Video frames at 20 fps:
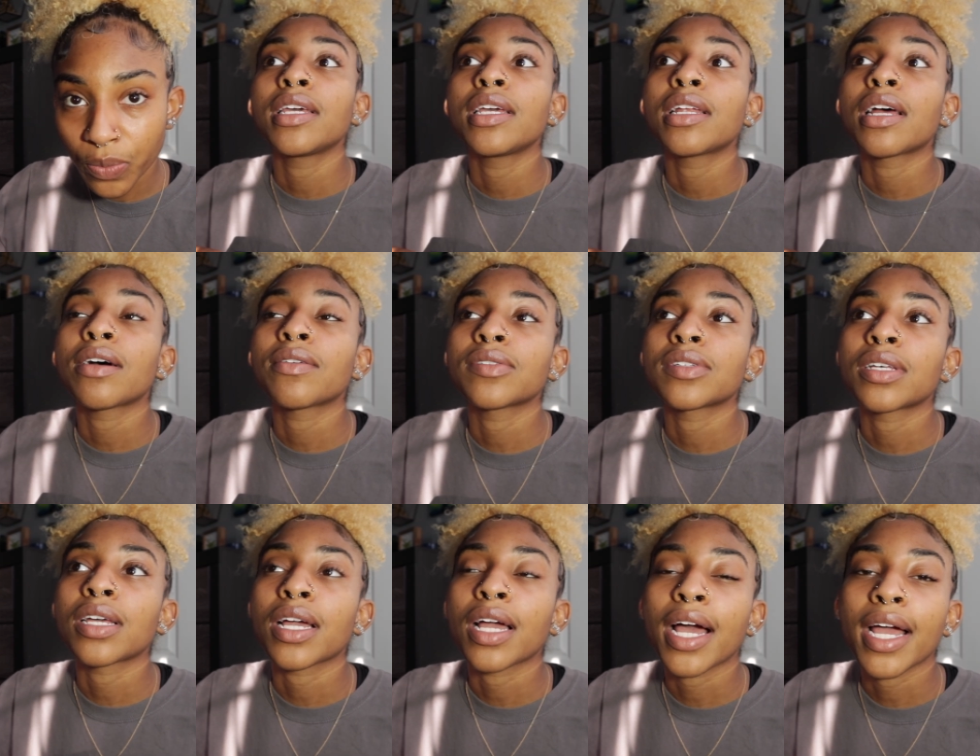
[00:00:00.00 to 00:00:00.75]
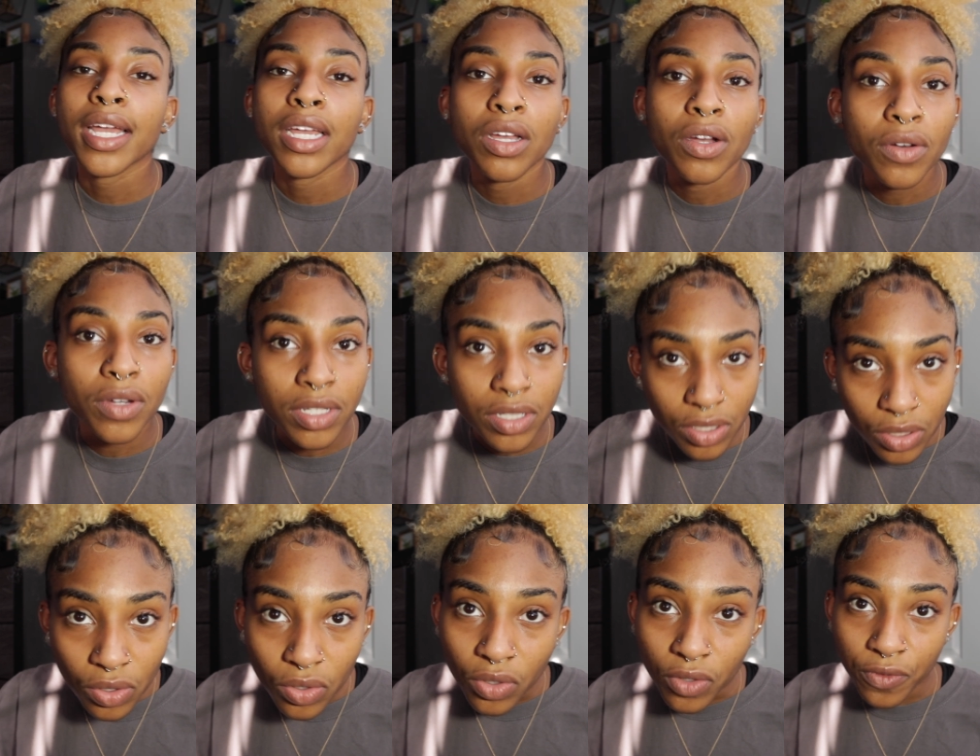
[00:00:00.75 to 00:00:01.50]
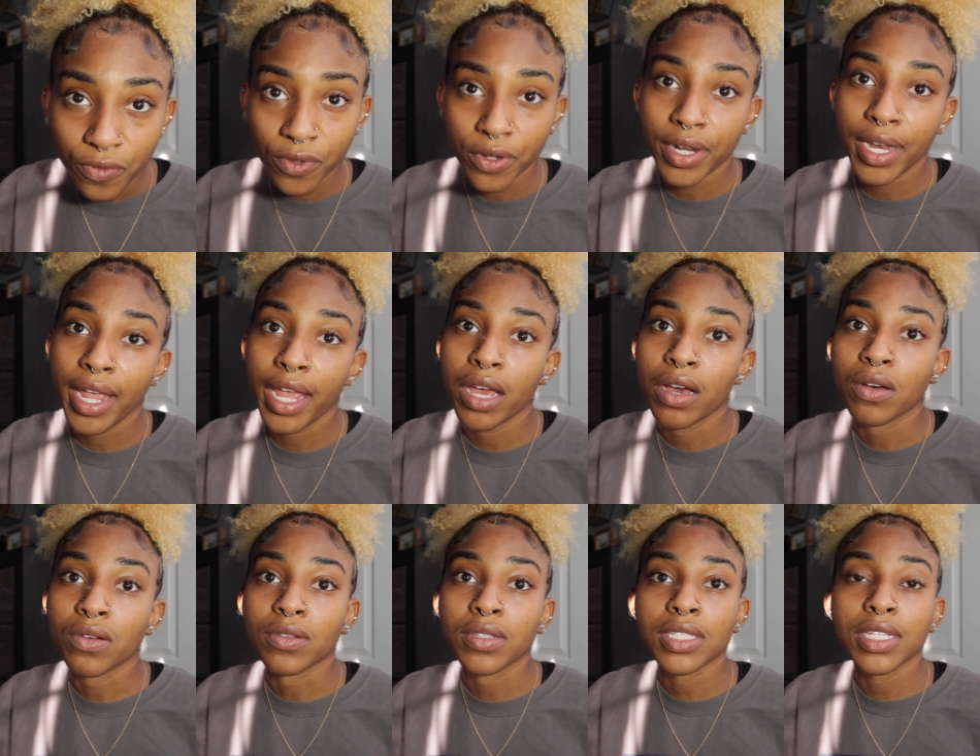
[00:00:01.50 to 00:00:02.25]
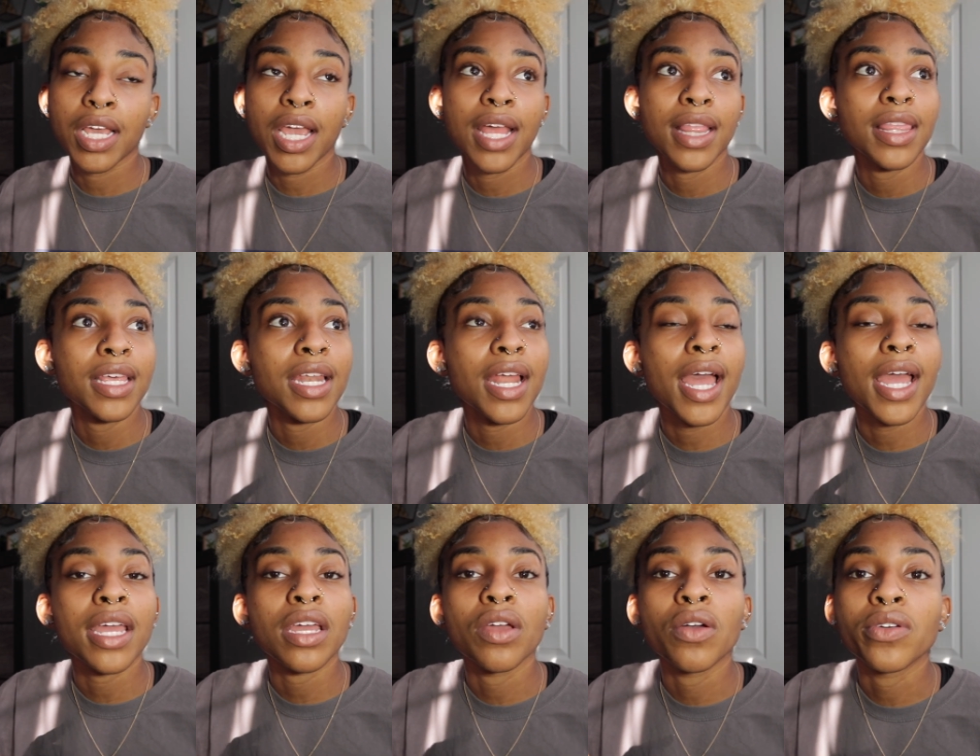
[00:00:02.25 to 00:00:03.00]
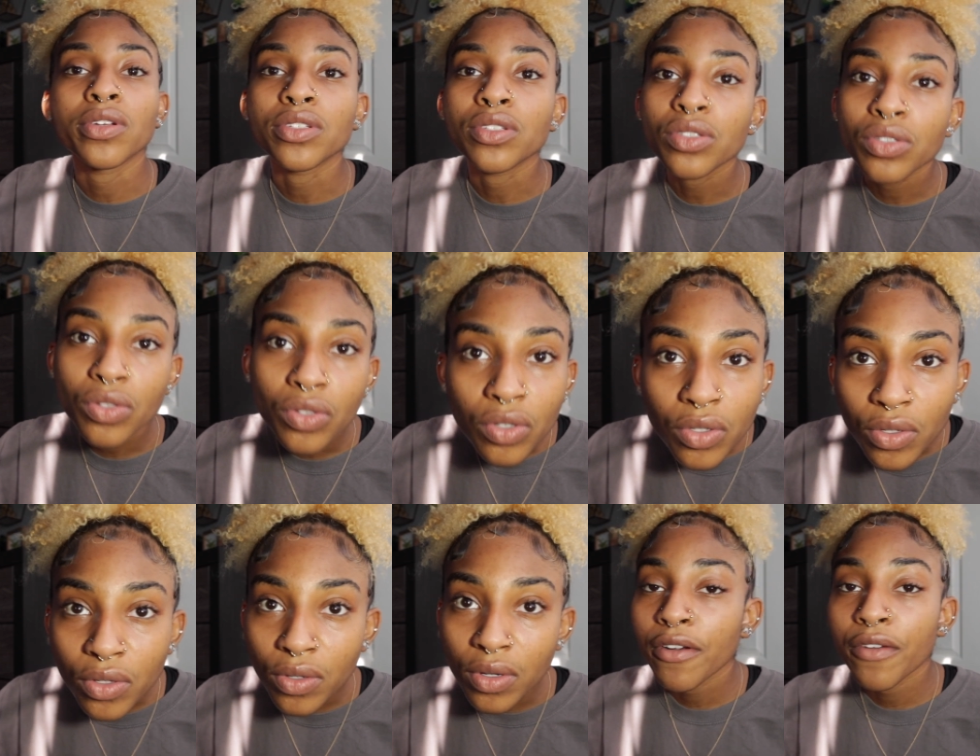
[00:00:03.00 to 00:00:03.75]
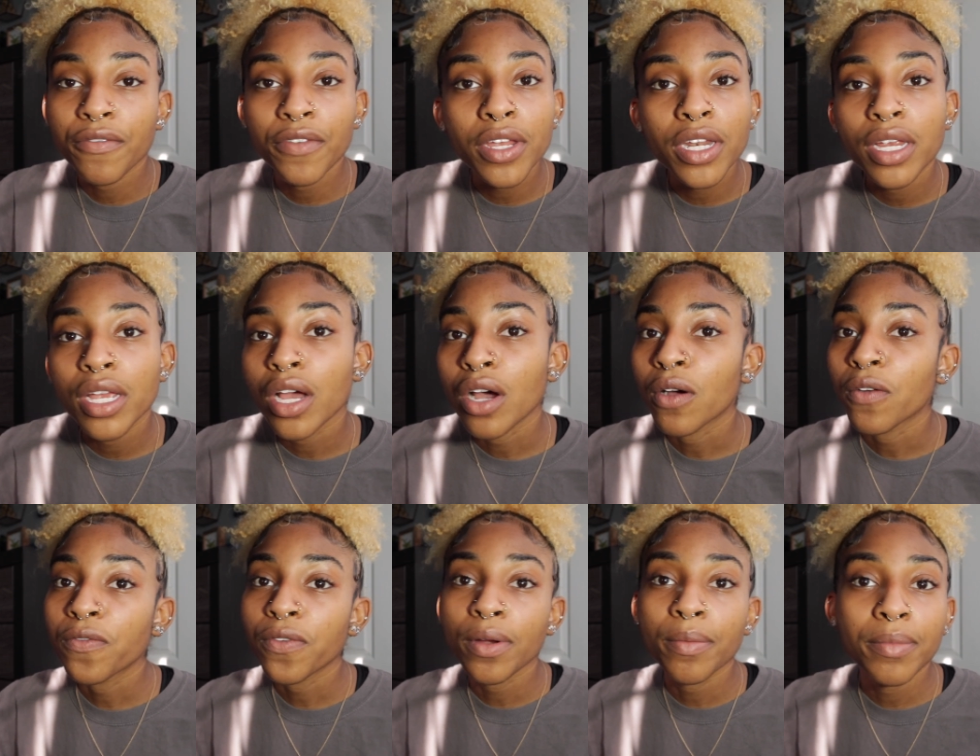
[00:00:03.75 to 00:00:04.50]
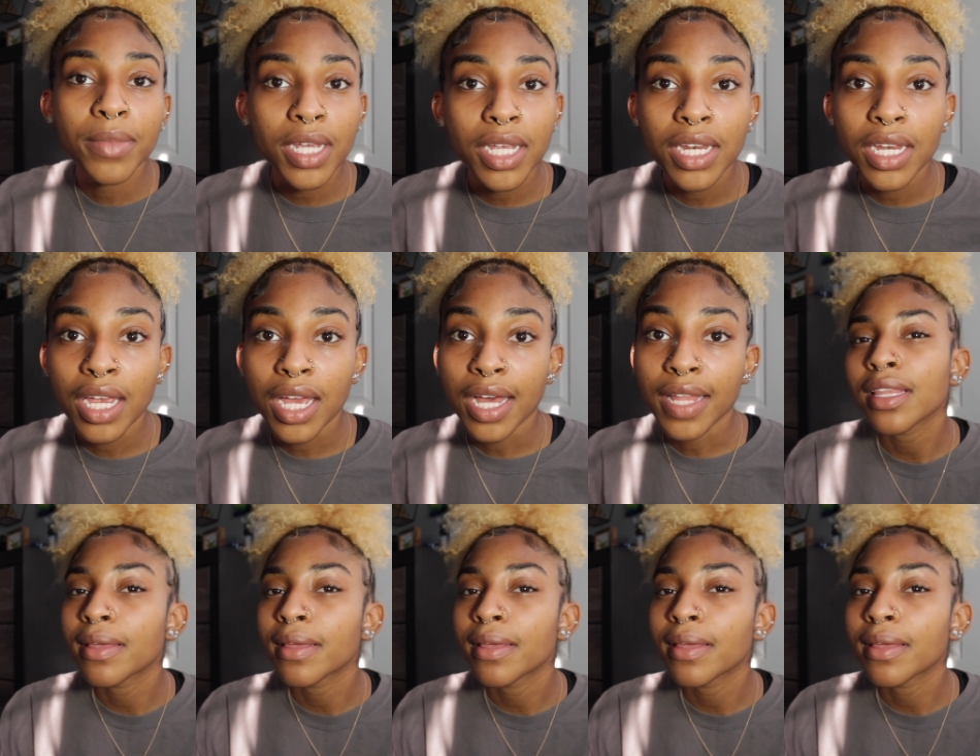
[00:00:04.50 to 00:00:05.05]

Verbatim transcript: Then I was like, I can go to school for nails, and then I could go to school for video, for media.